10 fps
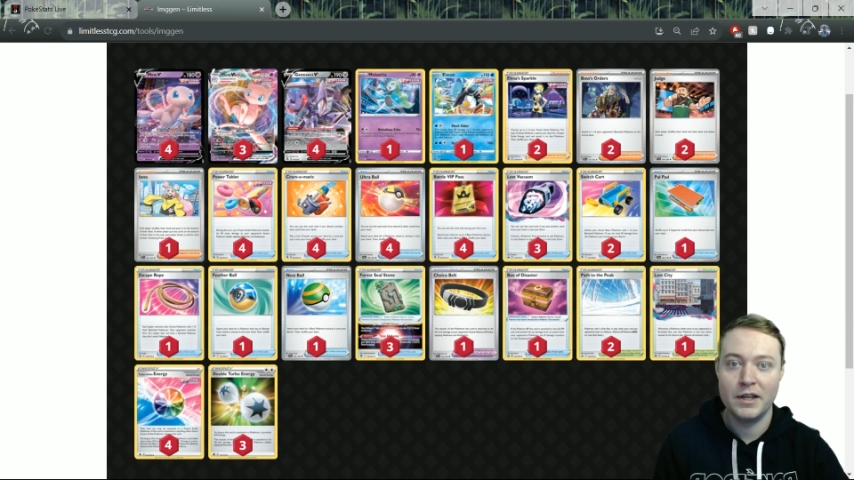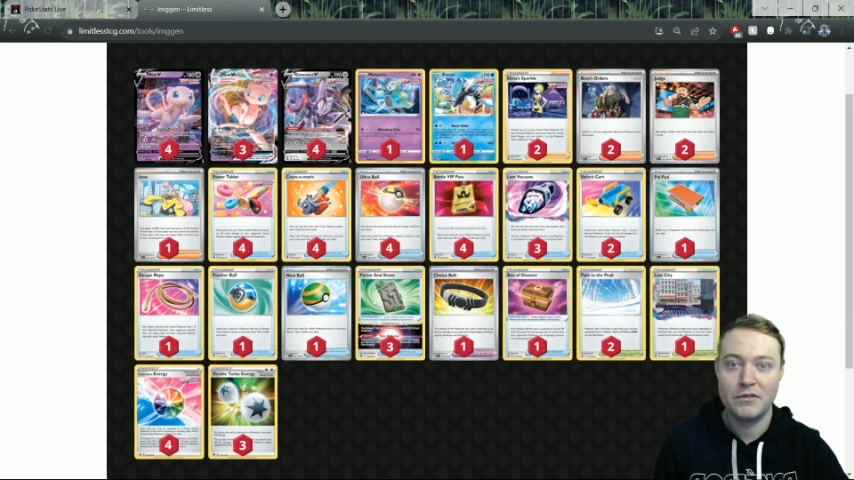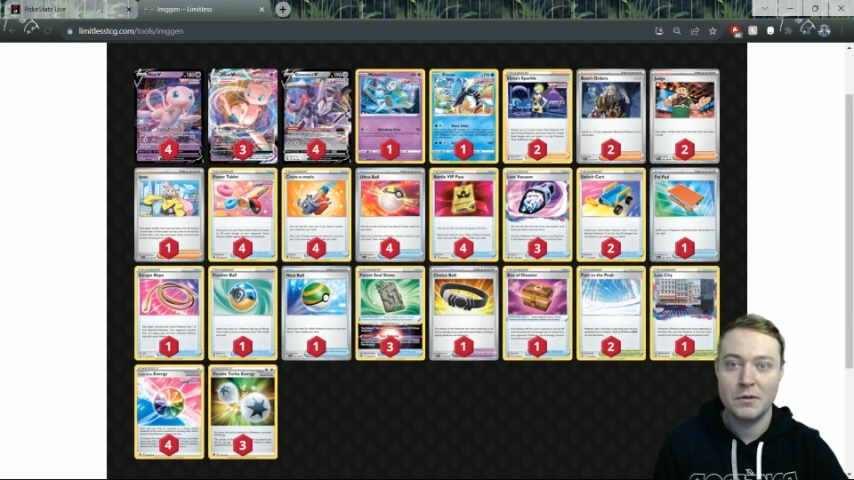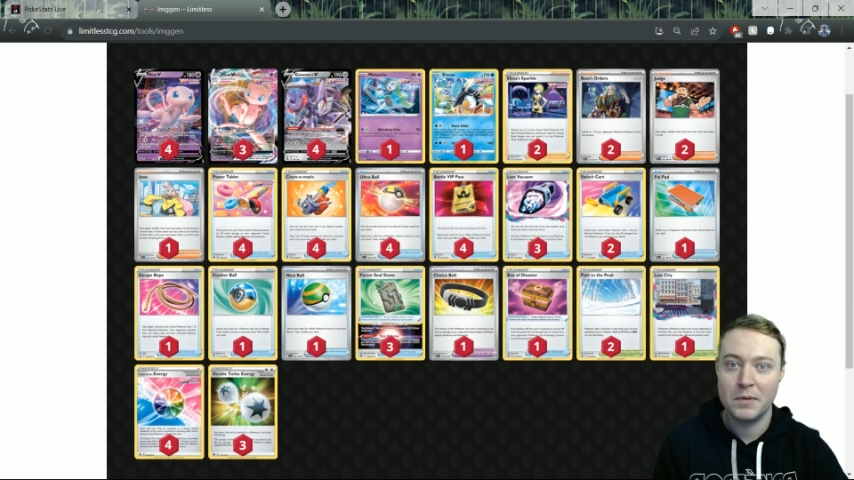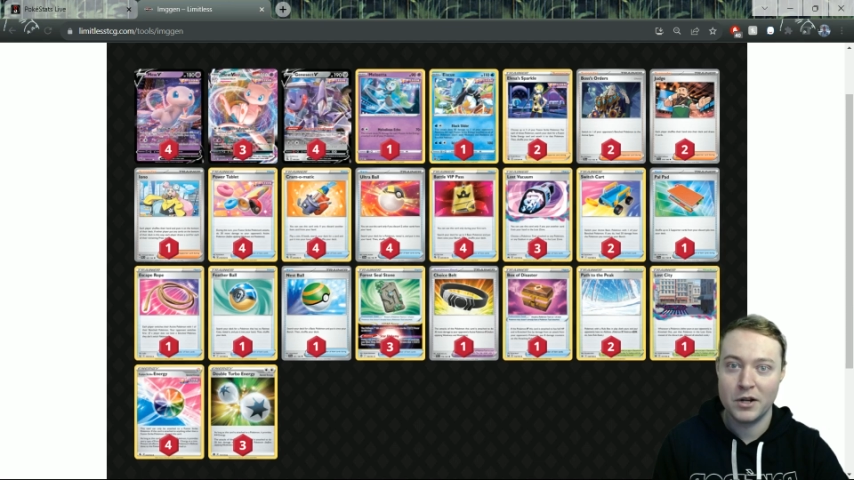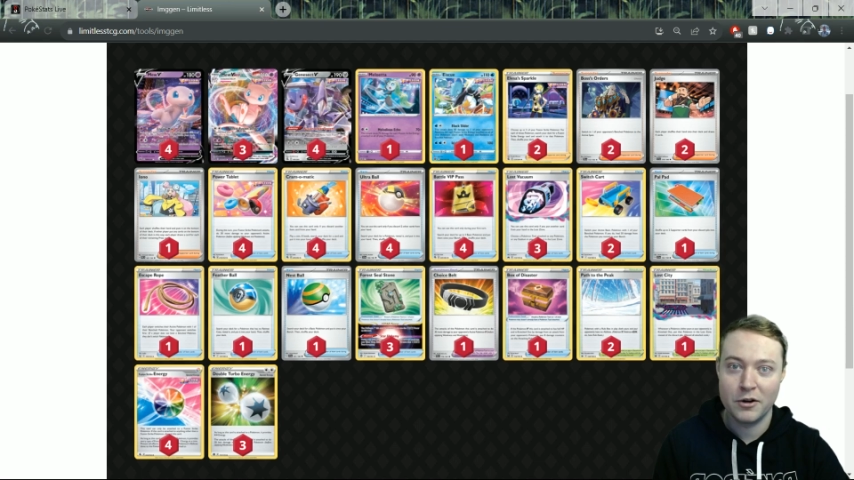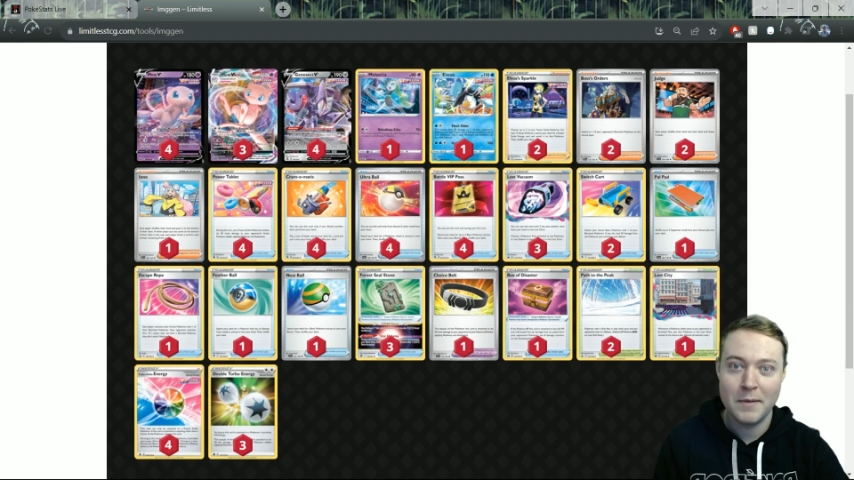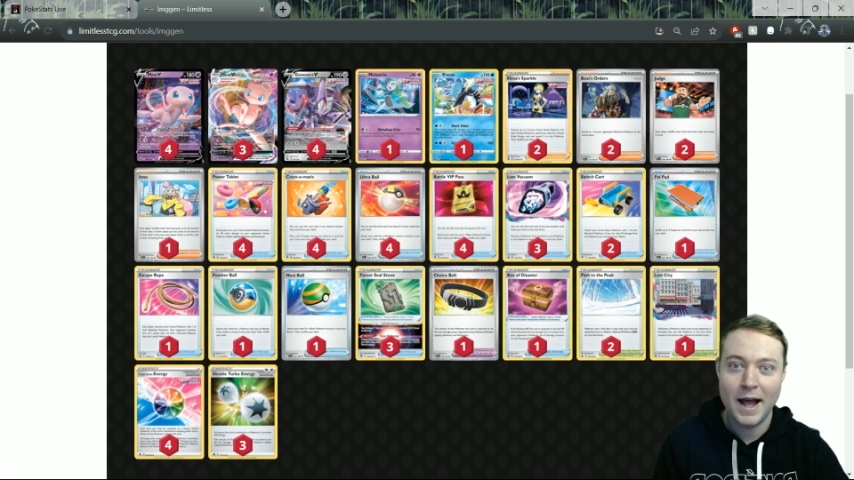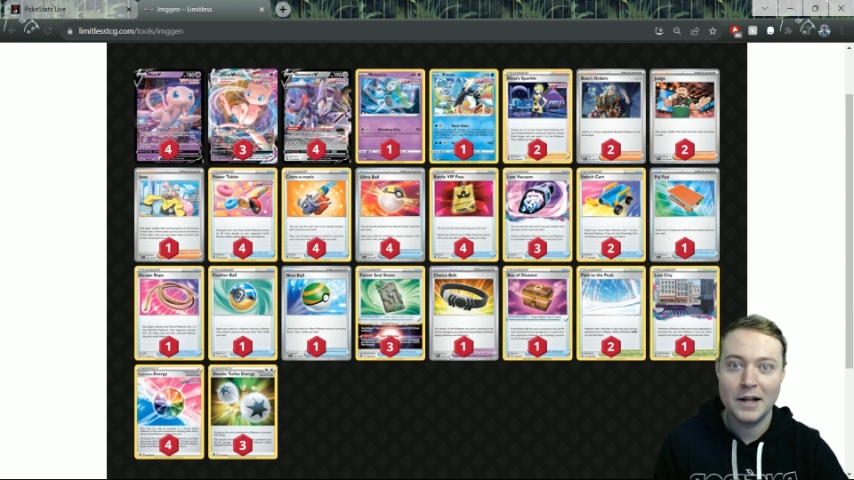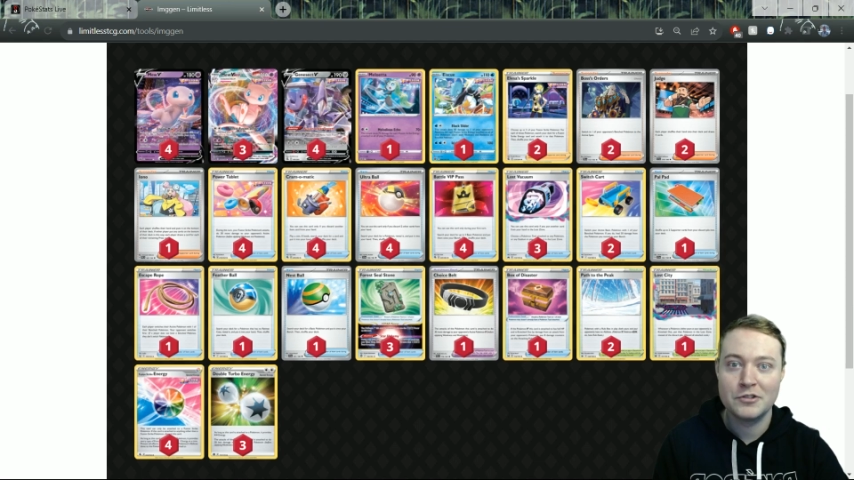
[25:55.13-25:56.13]
to give the
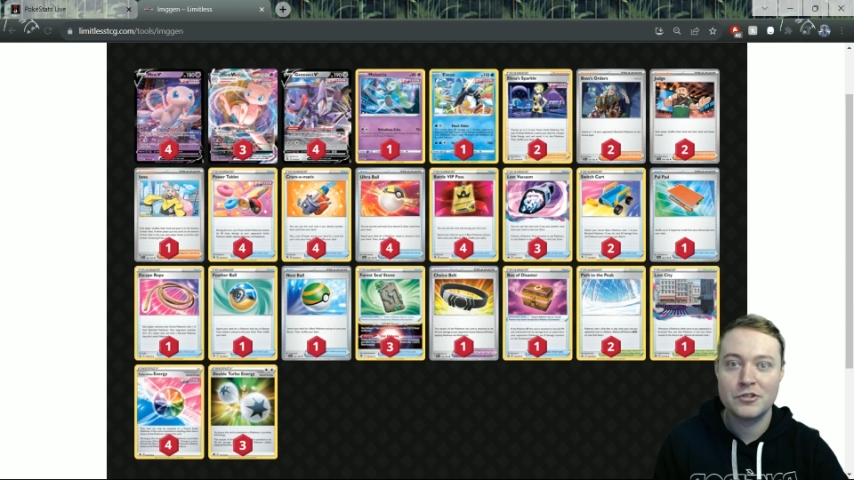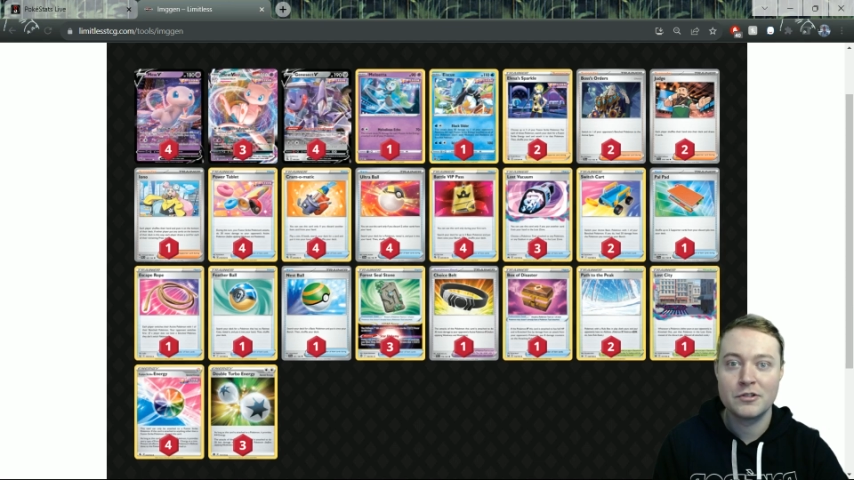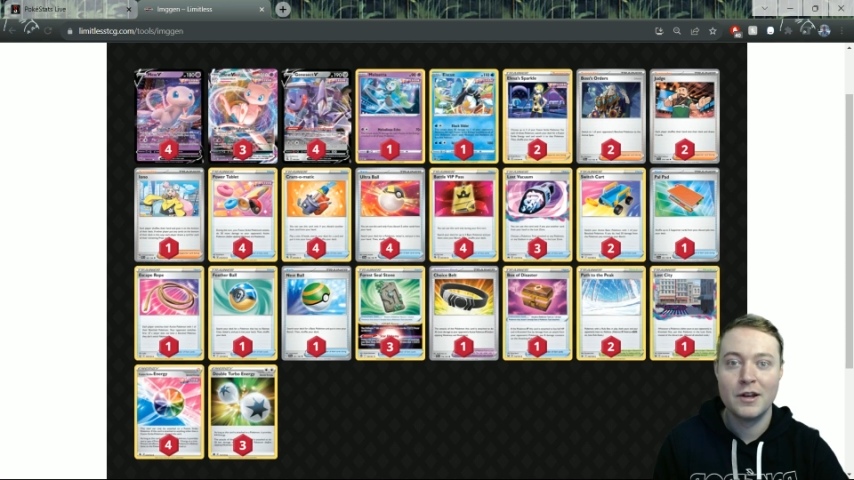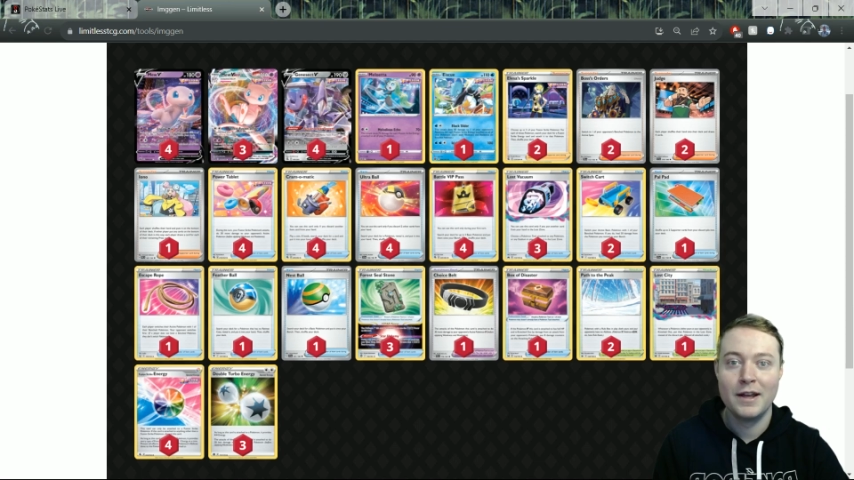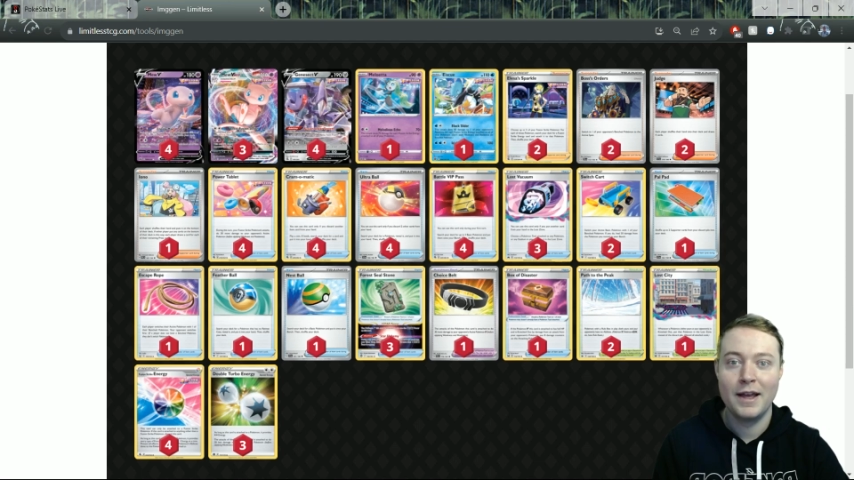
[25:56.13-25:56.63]
Mirror Match